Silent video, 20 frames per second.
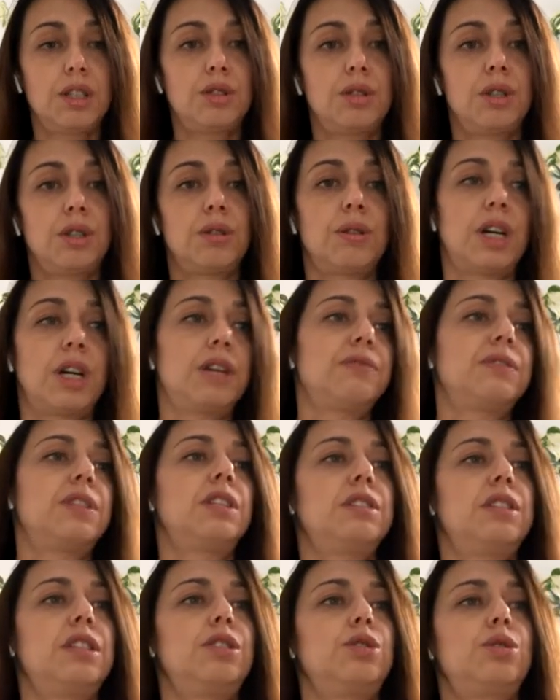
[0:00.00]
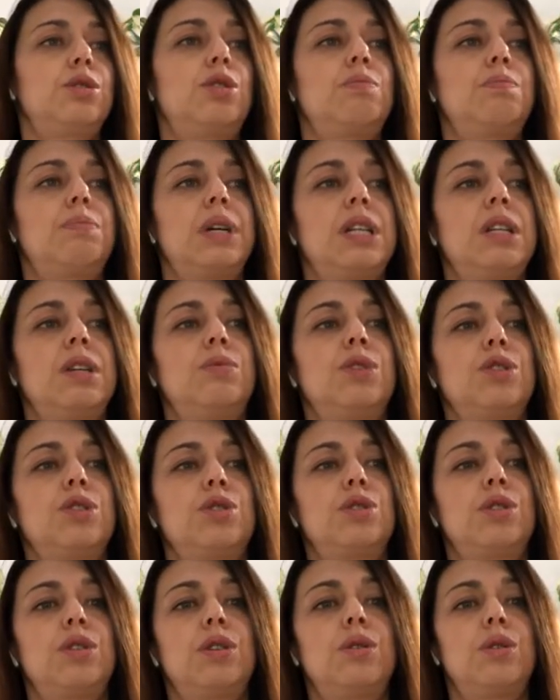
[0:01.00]
So after this company
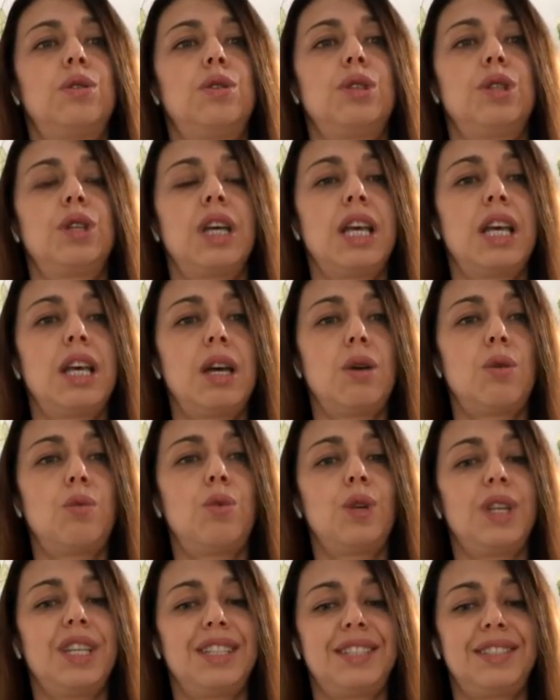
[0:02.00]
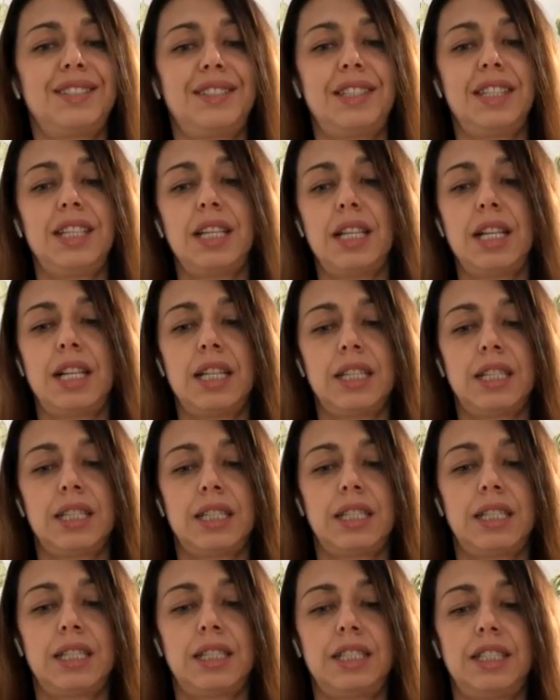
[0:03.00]
was sold, we still
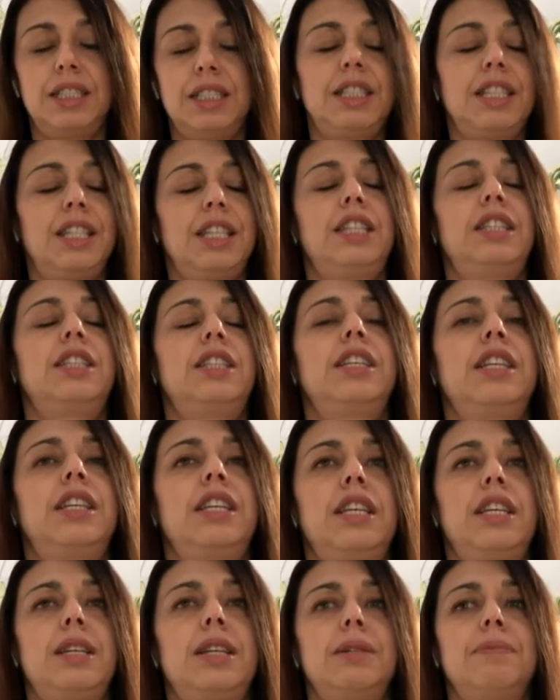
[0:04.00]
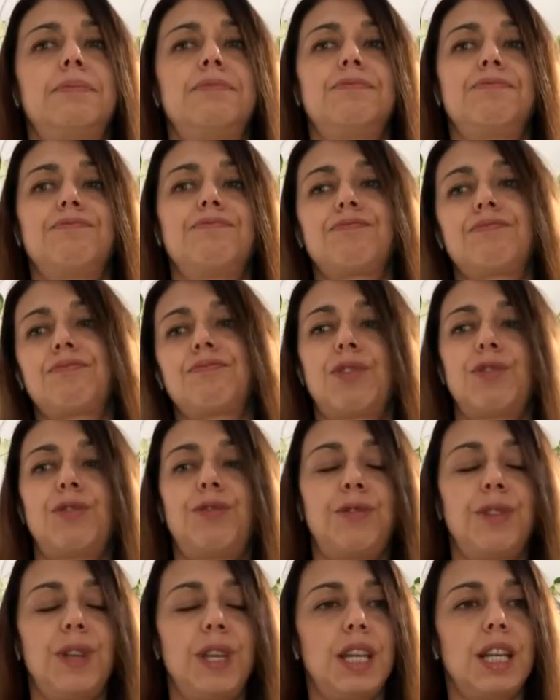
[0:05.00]
uh, need the
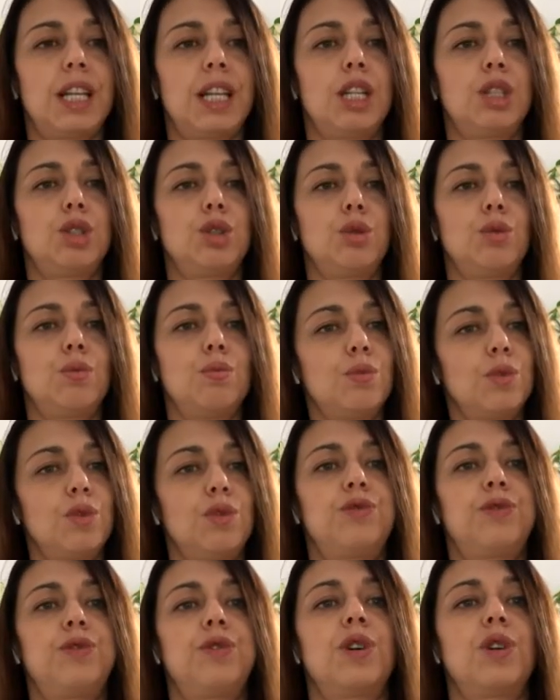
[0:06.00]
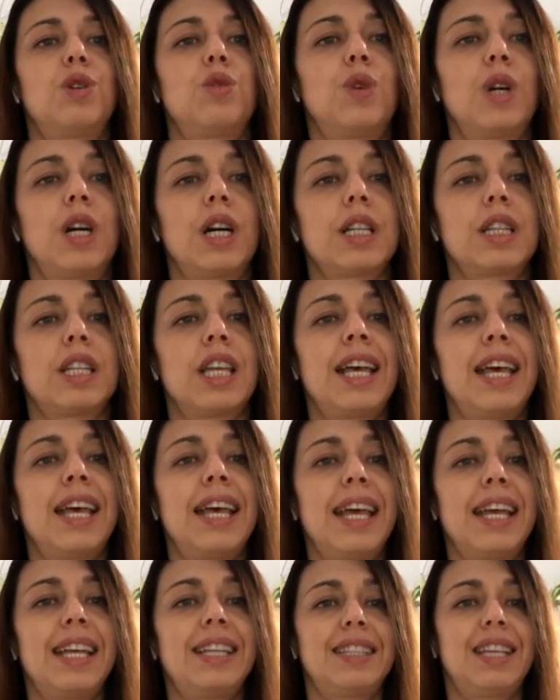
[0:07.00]
field to move forward,
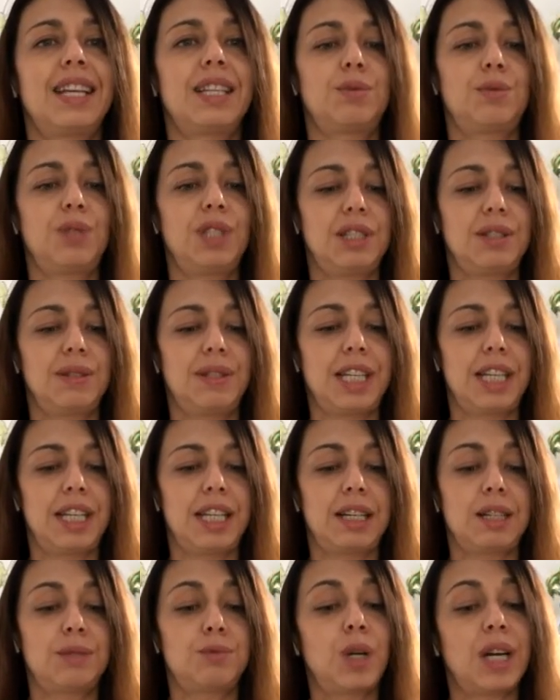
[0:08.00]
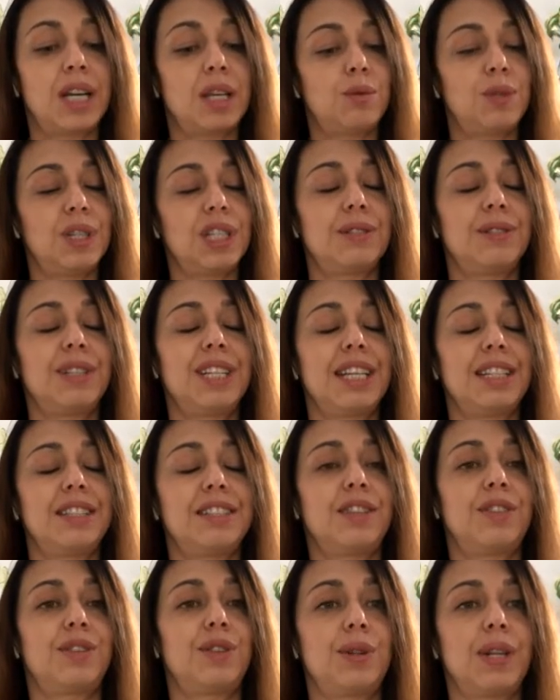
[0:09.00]
and that's we create, why we
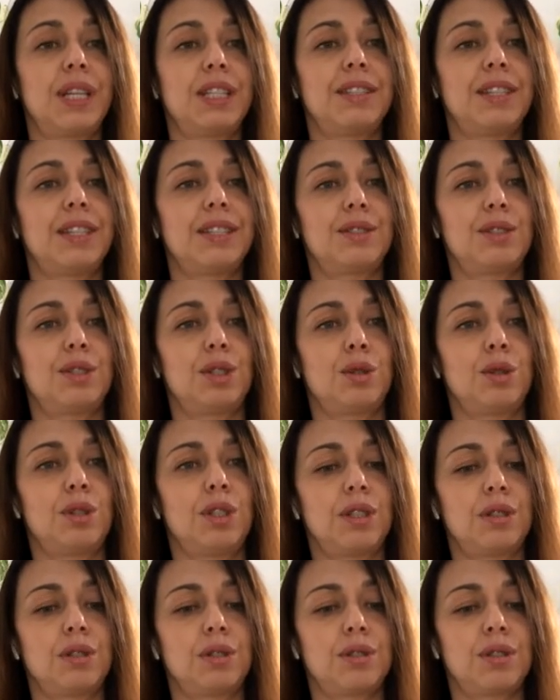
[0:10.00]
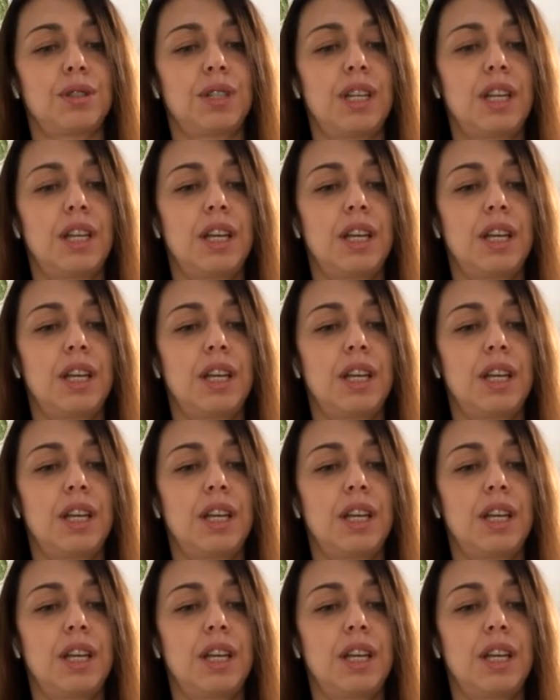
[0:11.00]
created Threatia Studios.